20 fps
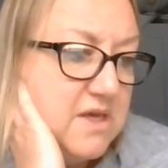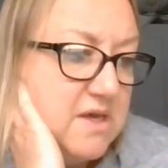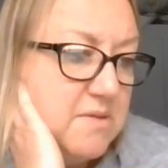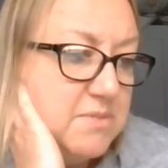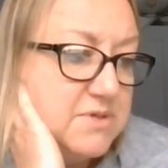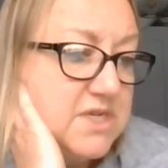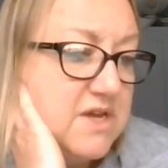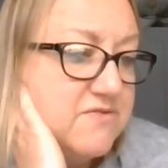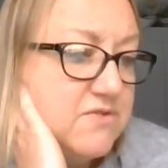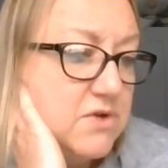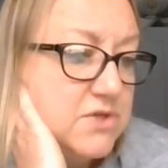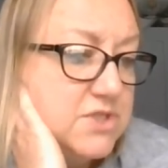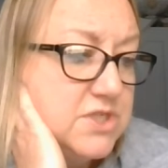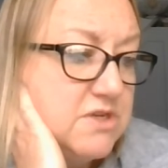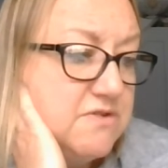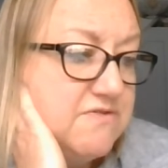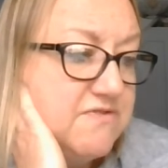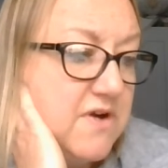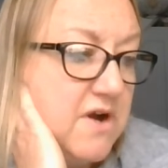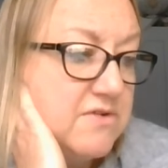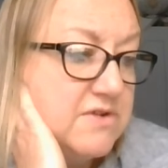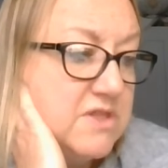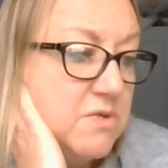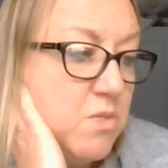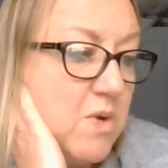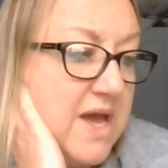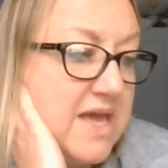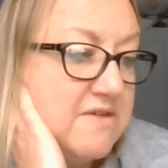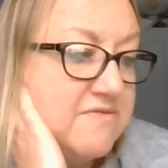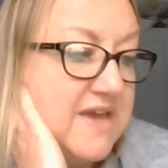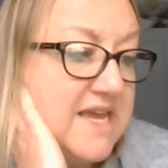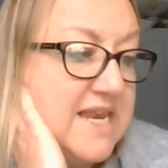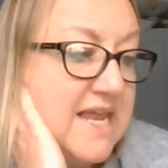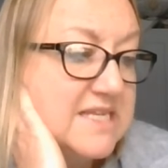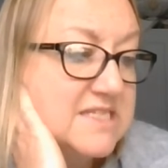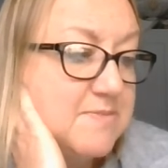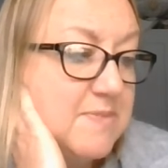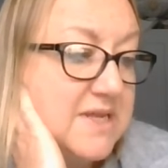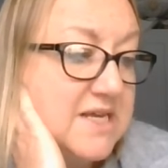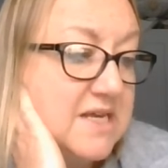But I've gone too far in the way of
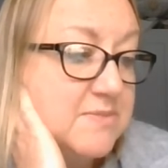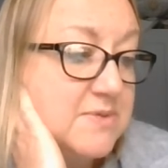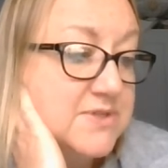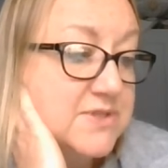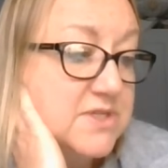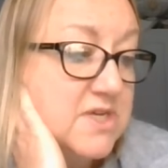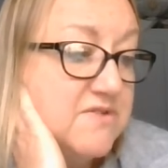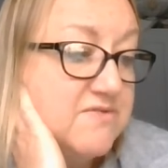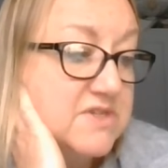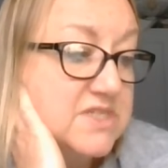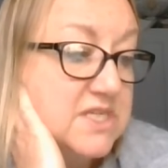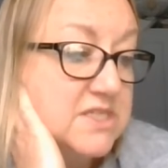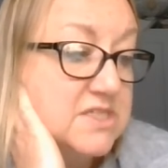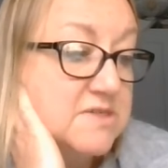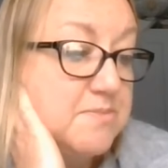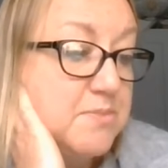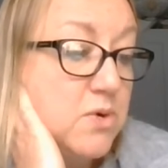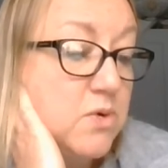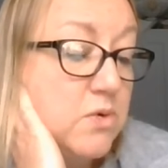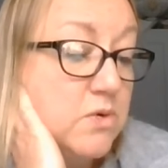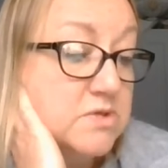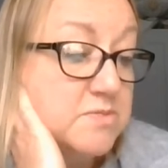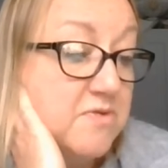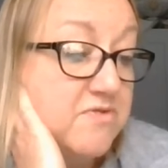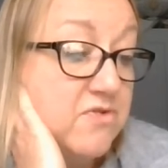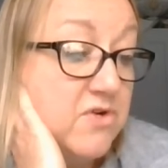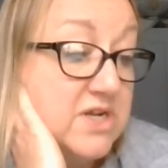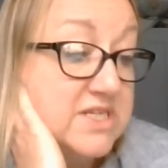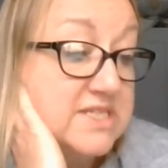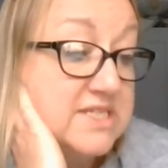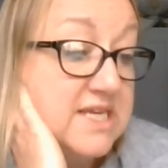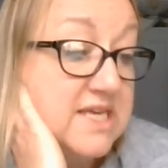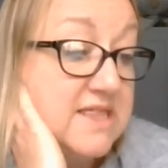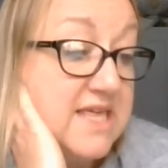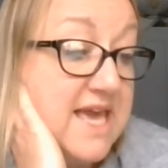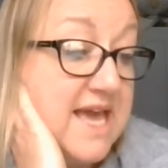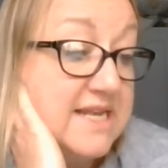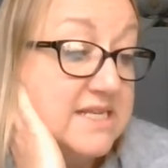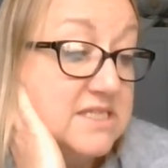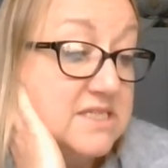inexplicable services to pause before I see
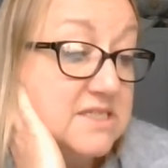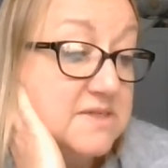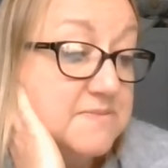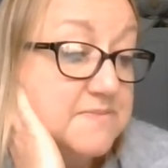the end.